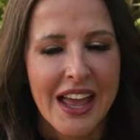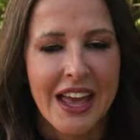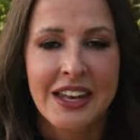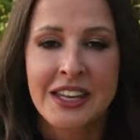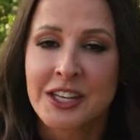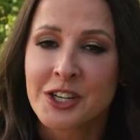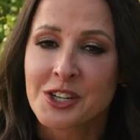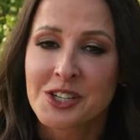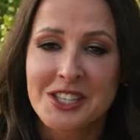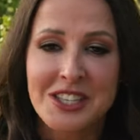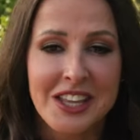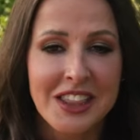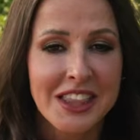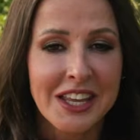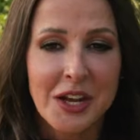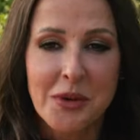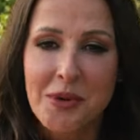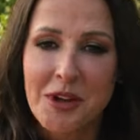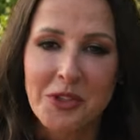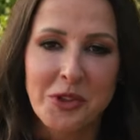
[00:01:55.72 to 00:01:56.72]
And here's the
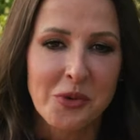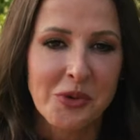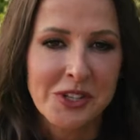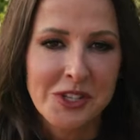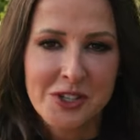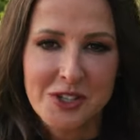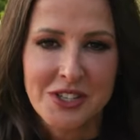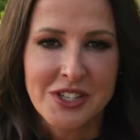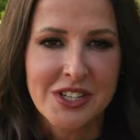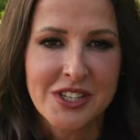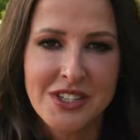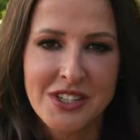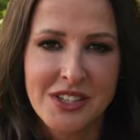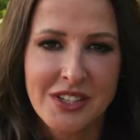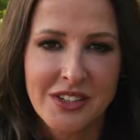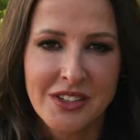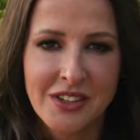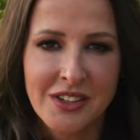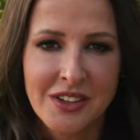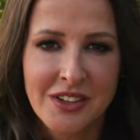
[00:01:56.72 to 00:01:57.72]
thing about the winter
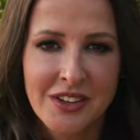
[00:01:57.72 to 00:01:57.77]
season.